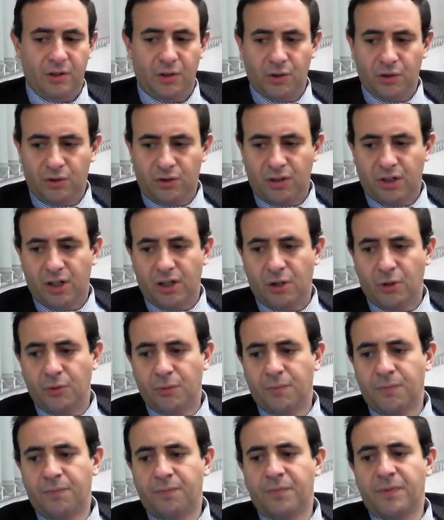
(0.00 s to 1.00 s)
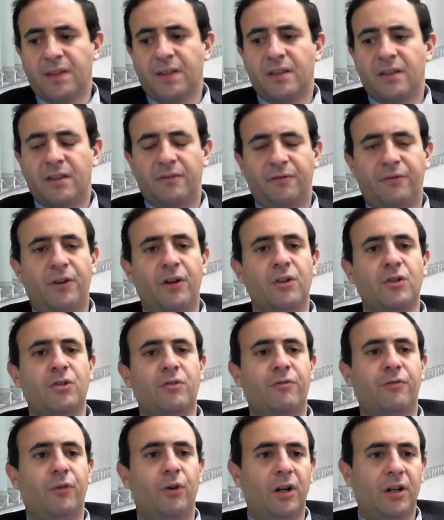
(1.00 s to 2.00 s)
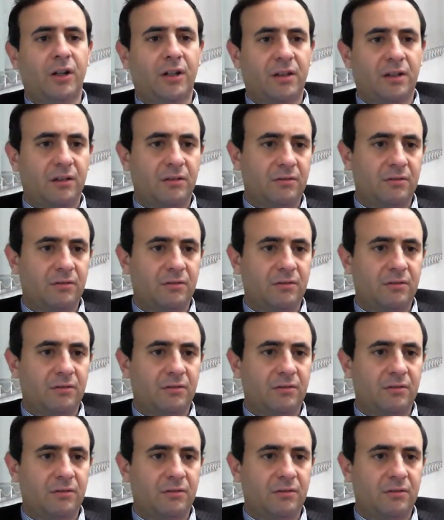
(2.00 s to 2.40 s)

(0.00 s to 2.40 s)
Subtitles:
So the first fork,